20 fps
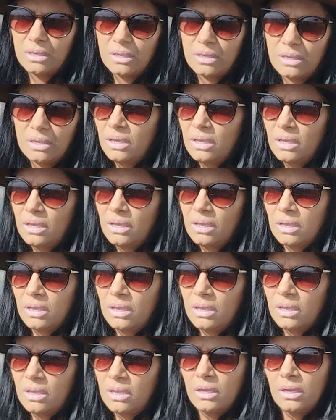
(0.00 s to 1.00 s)

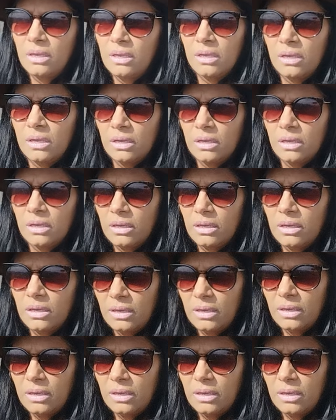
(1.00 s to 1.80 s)
Nothing is said.